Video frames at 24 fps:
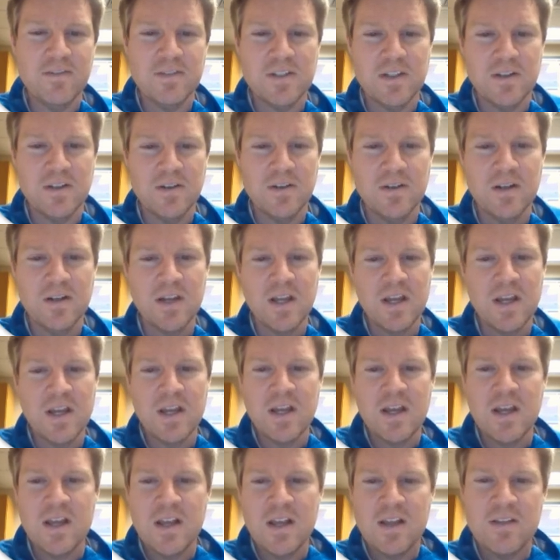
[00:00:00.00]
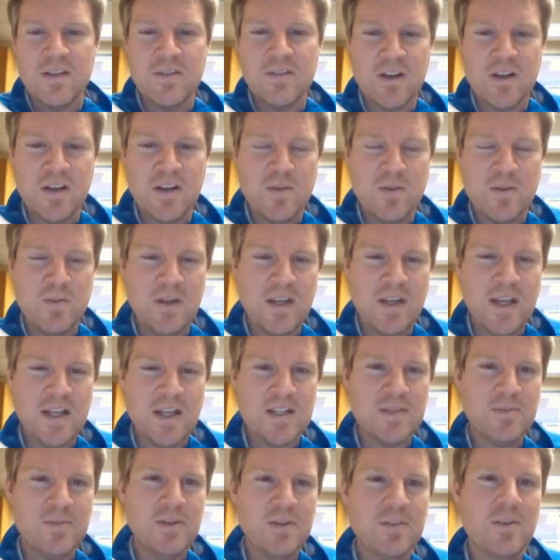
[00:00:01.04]
So they're going to be
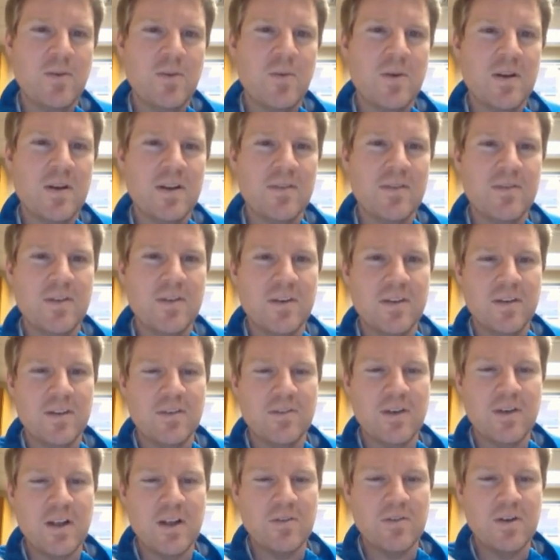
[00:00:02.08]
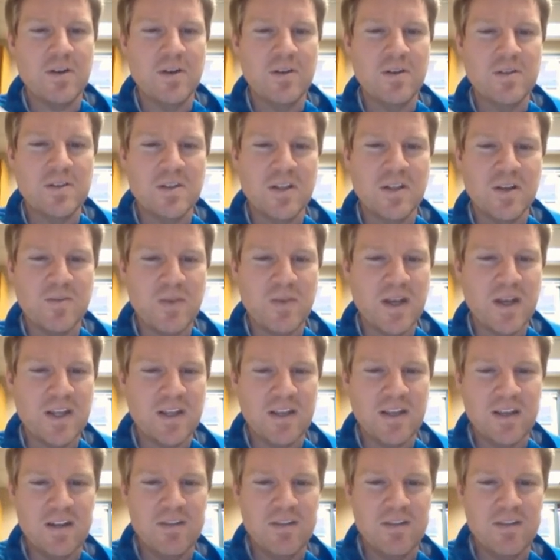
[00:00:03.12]
handsomely rewarded for their railroads and their banking